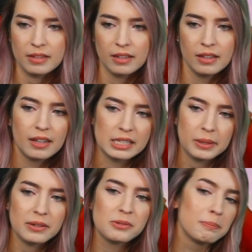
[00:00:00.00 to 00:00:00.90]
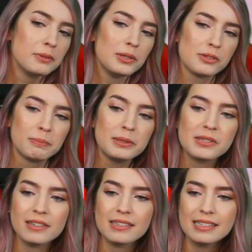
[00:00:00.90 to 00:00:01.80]
That's why I always use blue
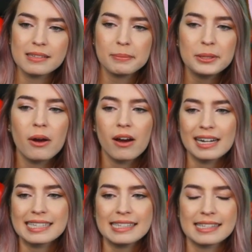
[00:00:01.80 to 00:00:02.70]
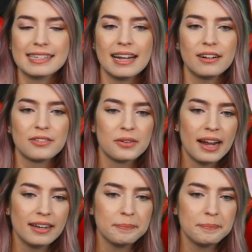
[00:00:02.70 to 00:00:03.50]
hearts instead of red.